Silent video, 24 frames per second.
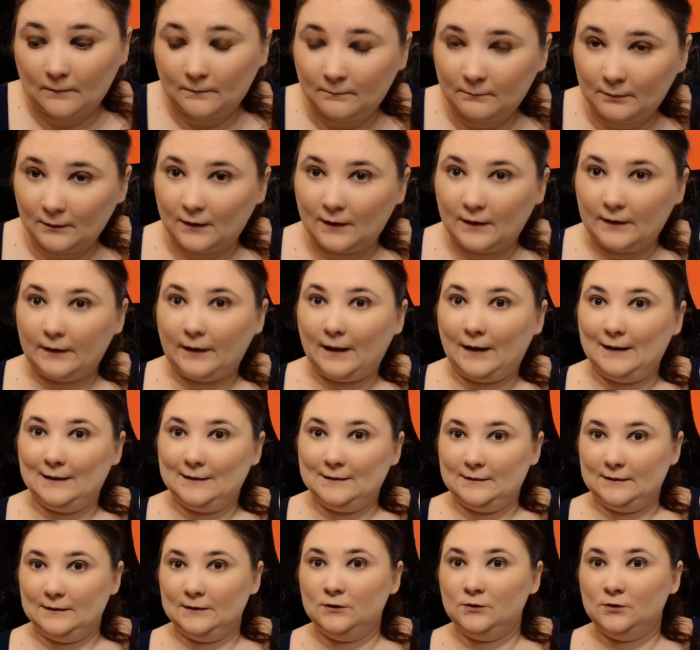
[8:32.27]
But I
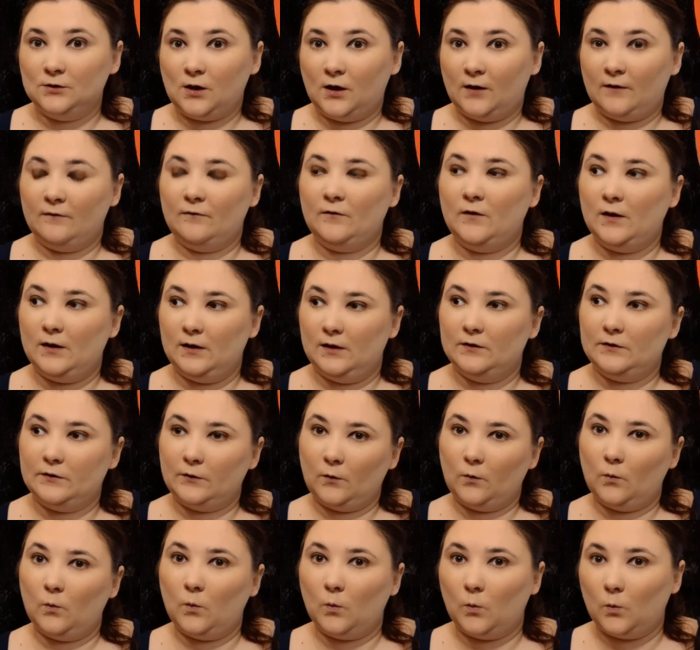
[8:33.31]
did love his
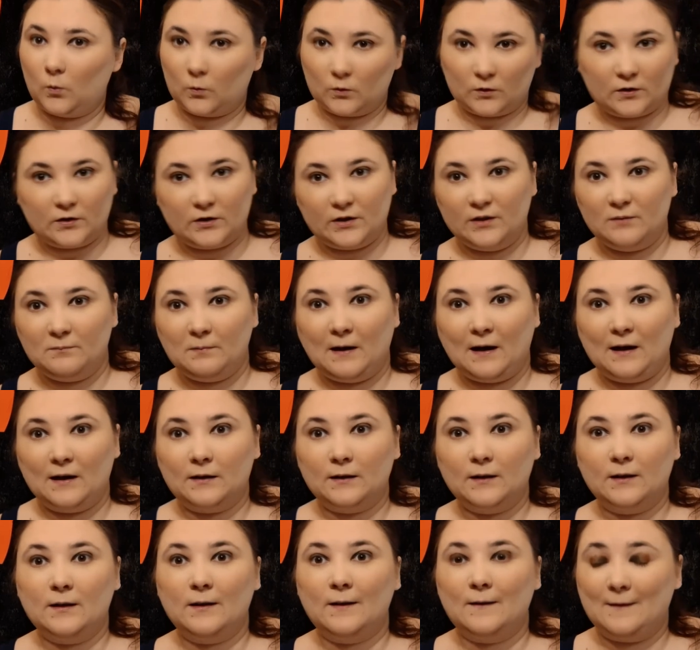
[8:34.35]
Orgy
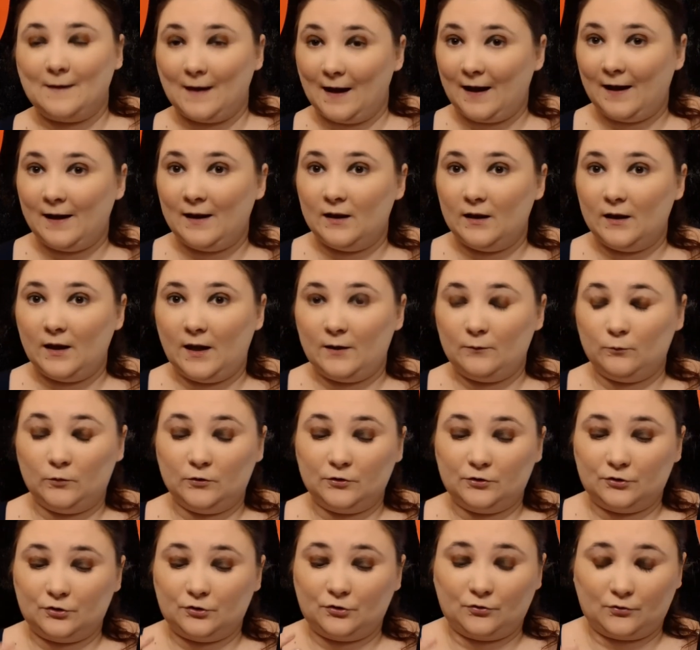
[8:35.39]
palette. That
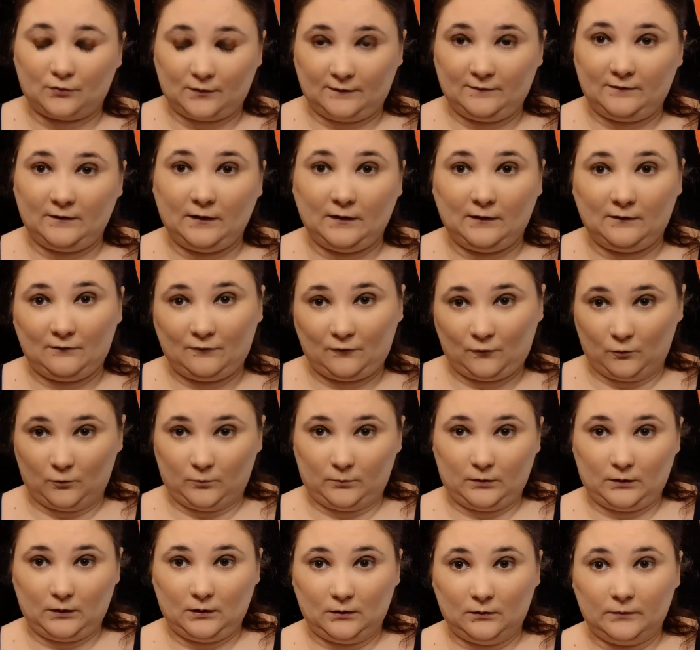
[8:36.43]
was terrific
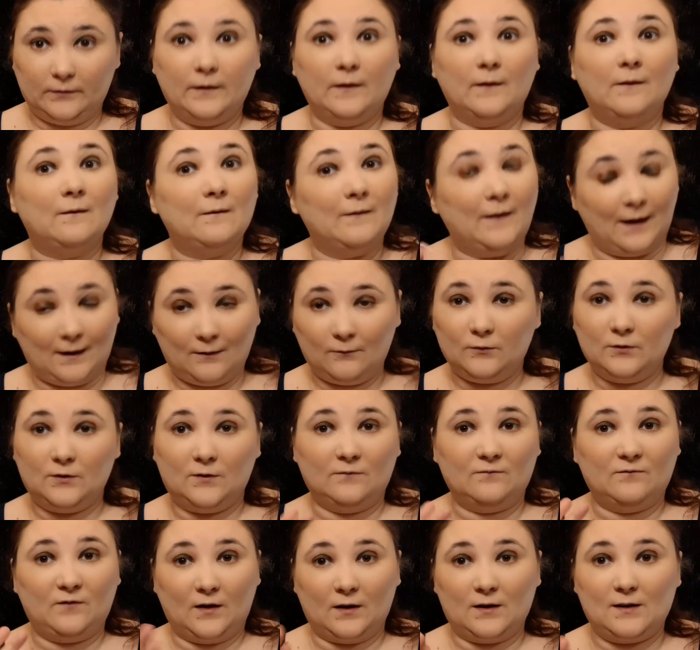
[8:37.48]
formula. That was a
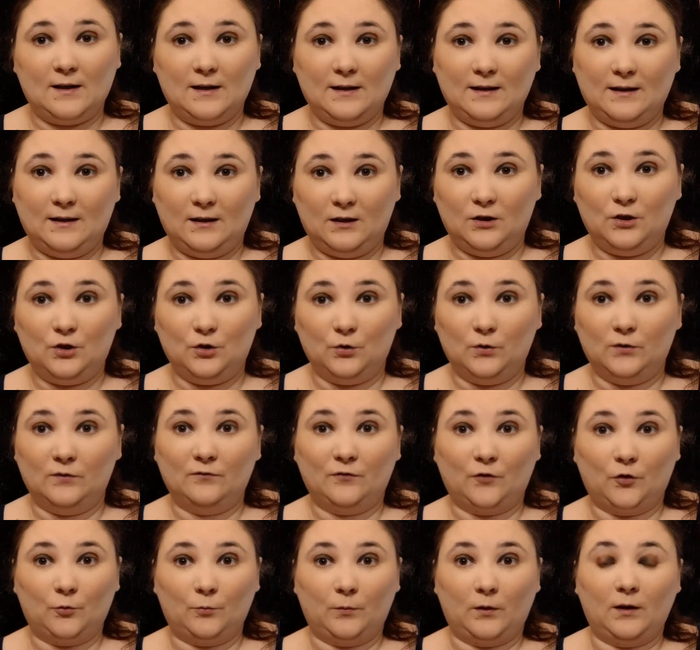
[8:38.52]
very good
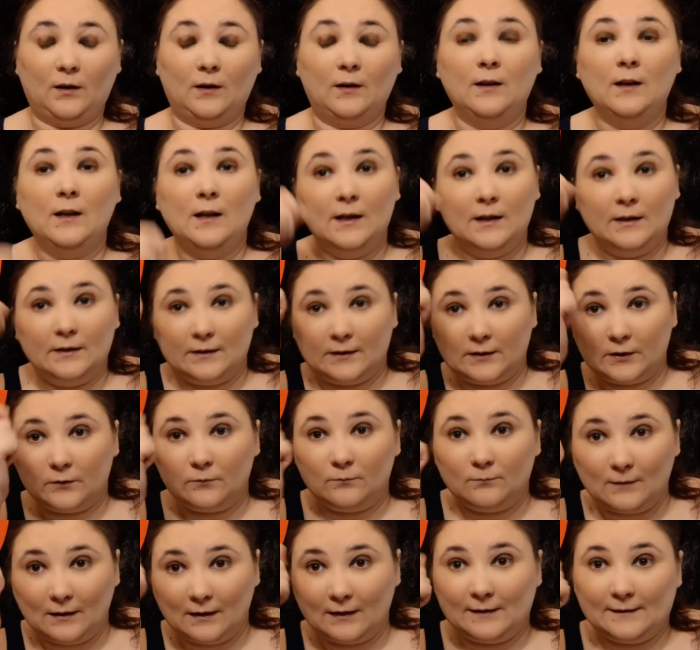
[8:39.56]
formula to
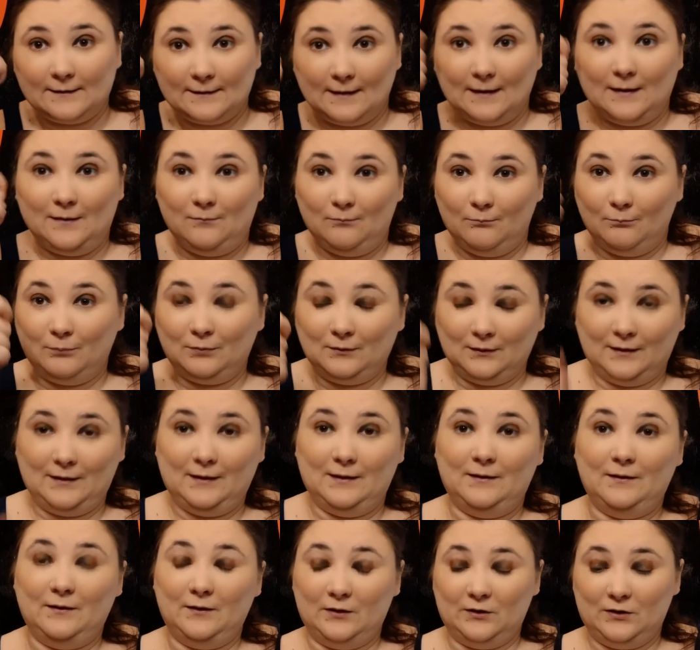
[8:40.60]
mix and
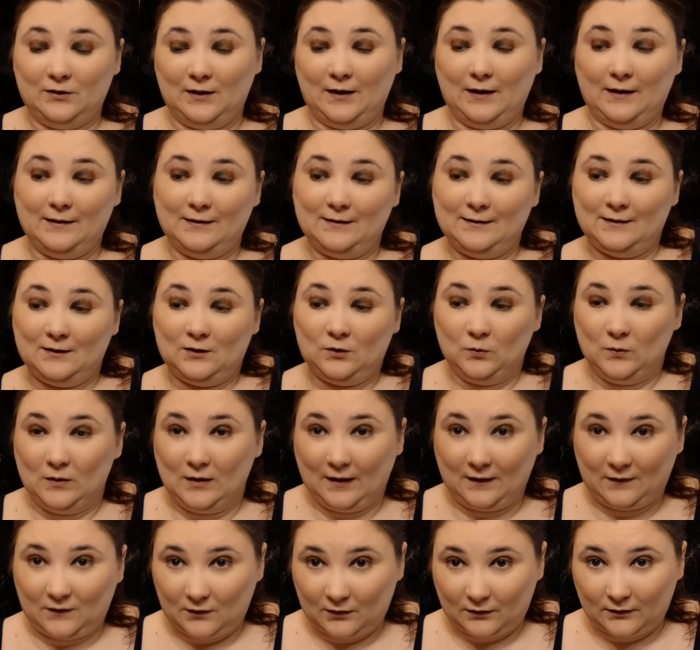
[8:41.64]
blend the shades
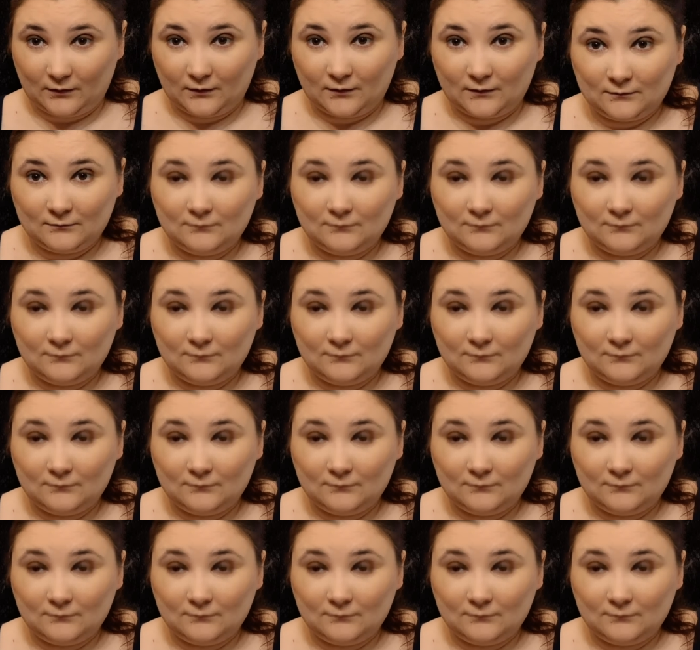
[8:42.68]
together.